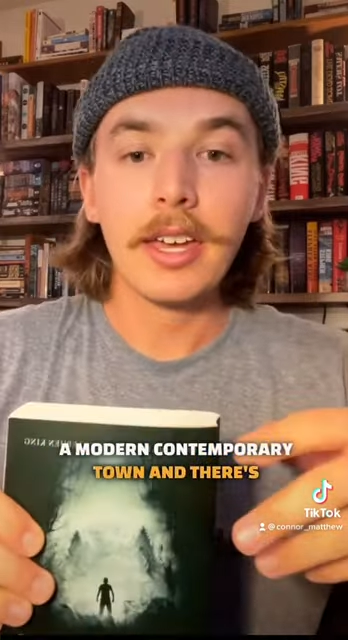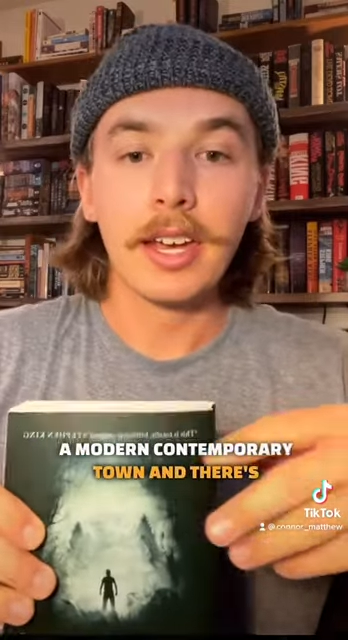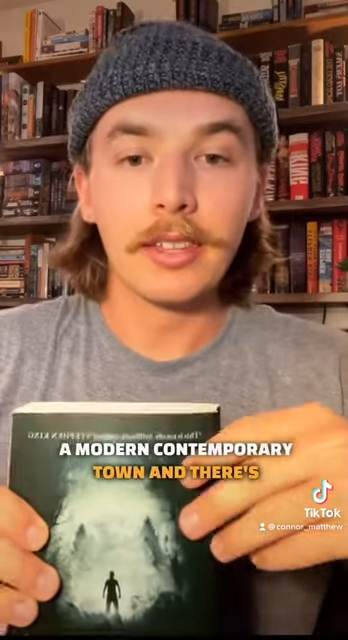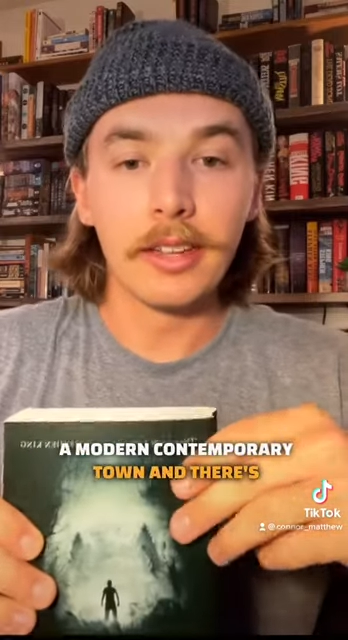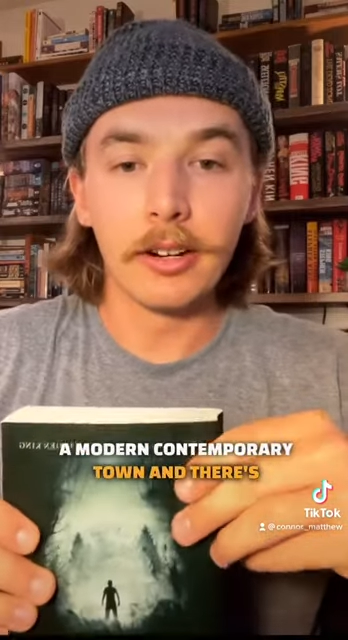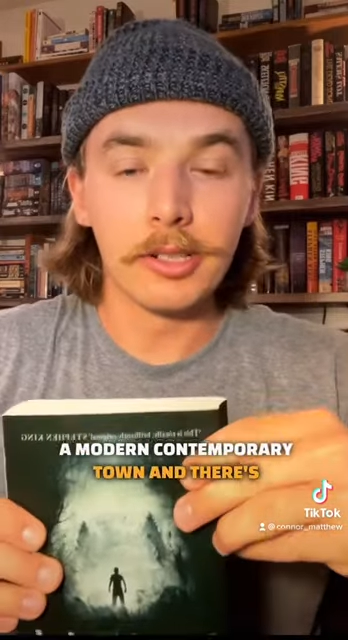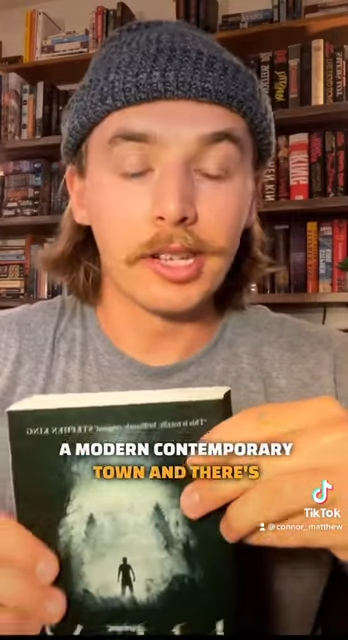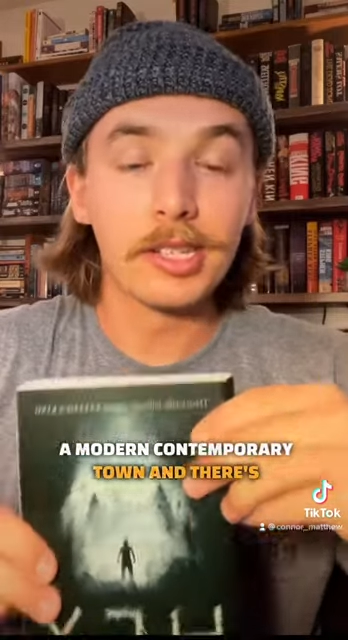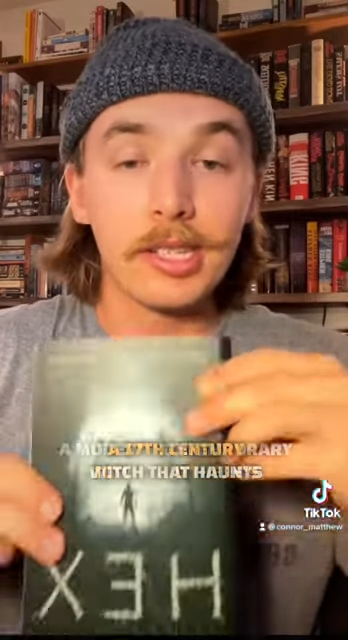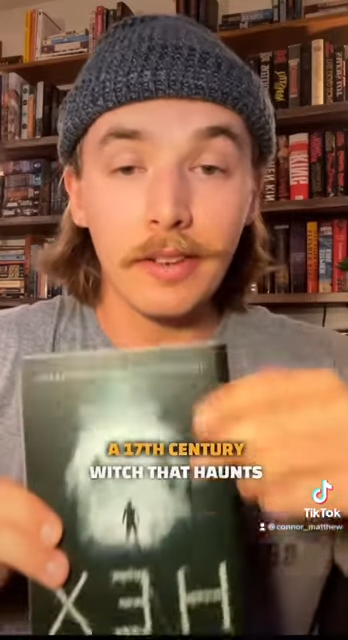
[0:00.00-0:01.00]
and there is a
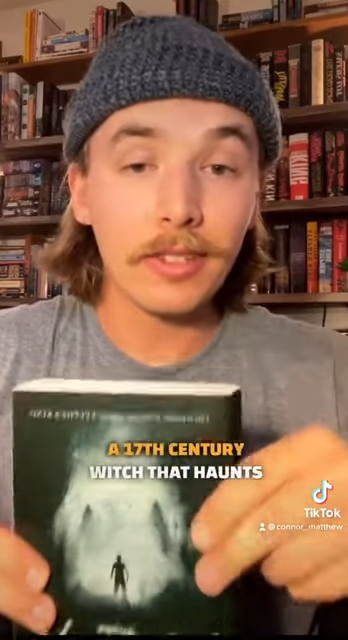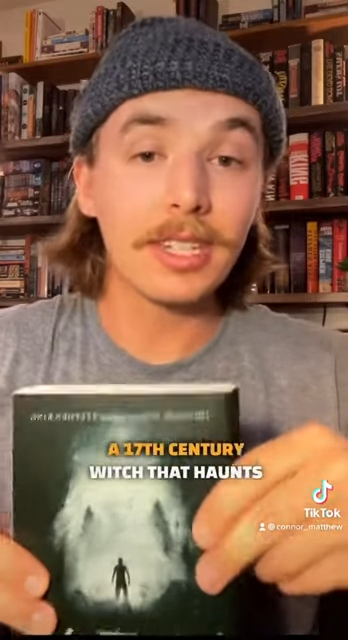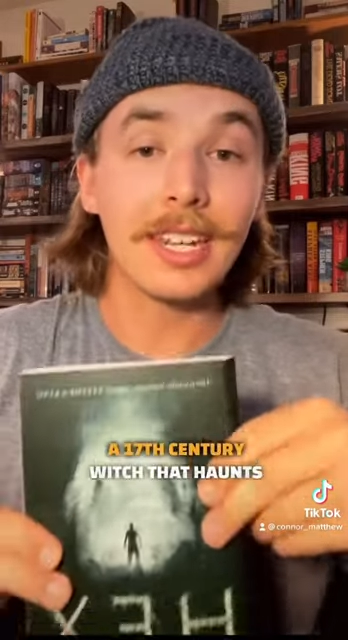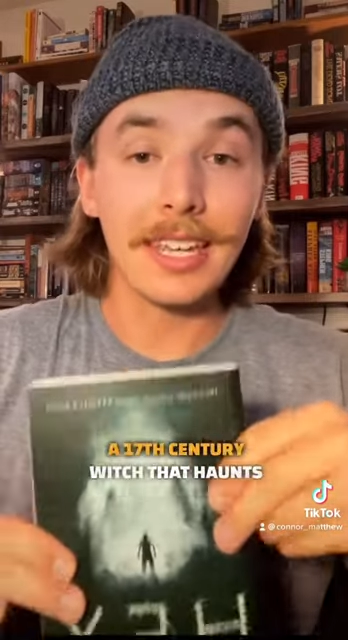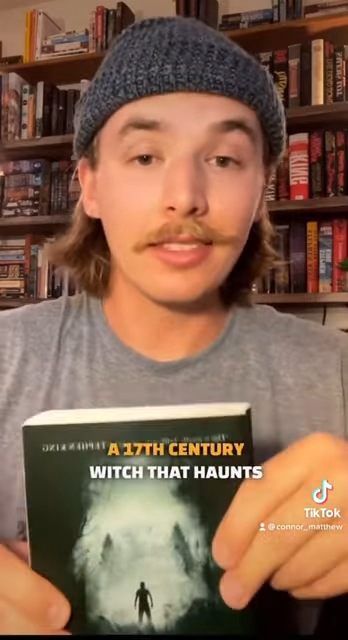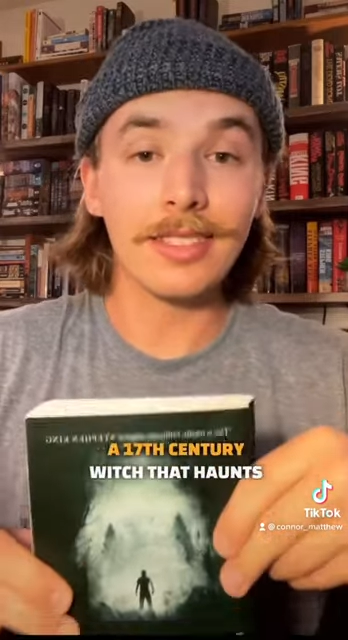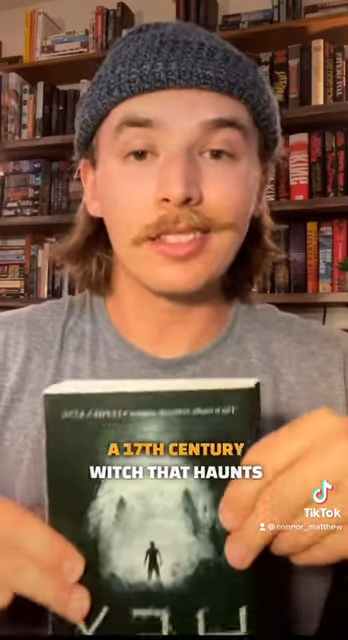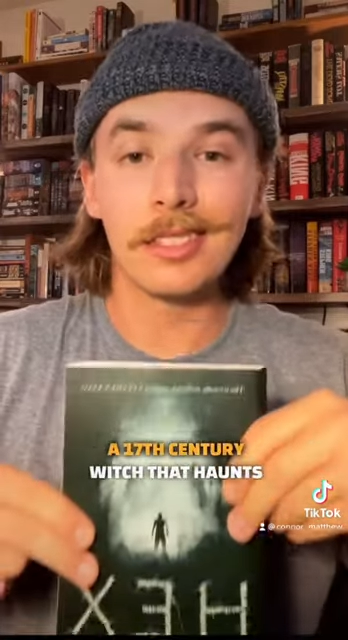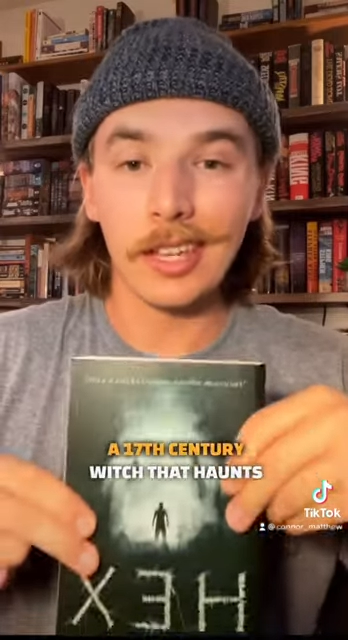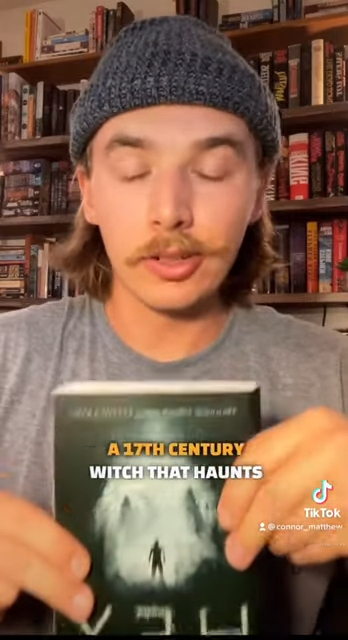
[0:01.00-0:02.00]
17th
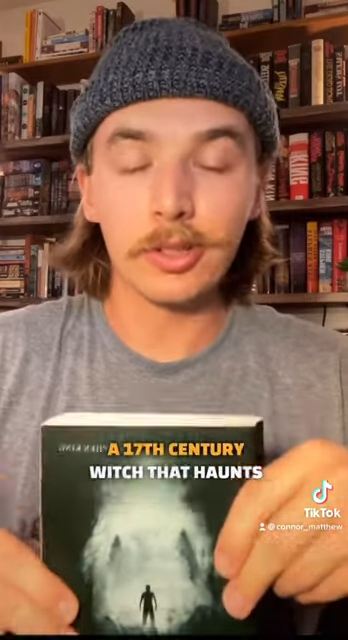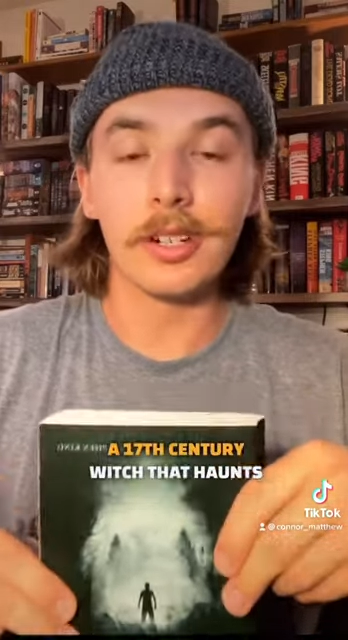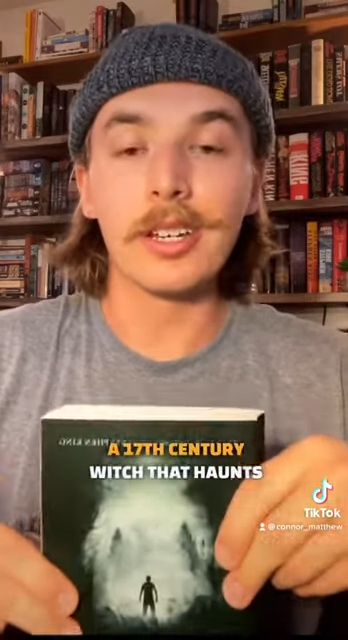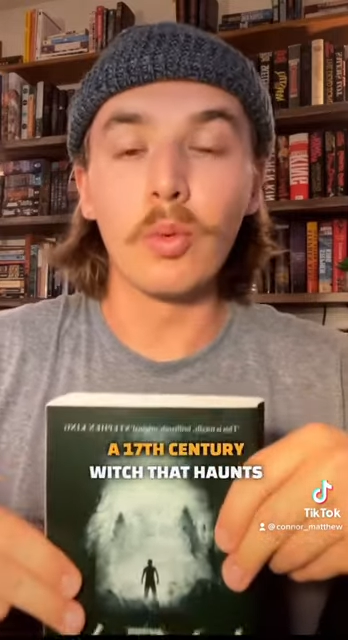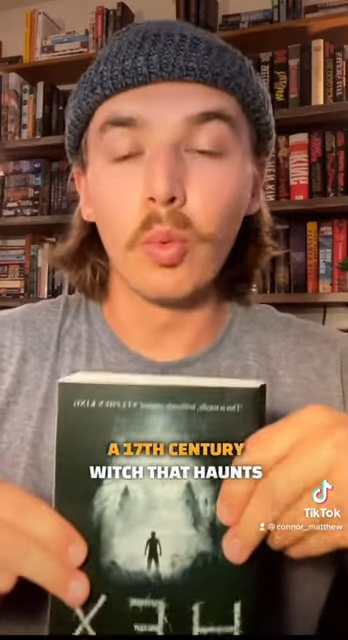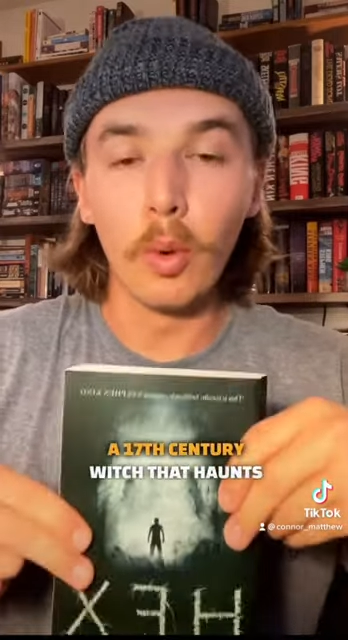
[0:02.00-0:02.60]
century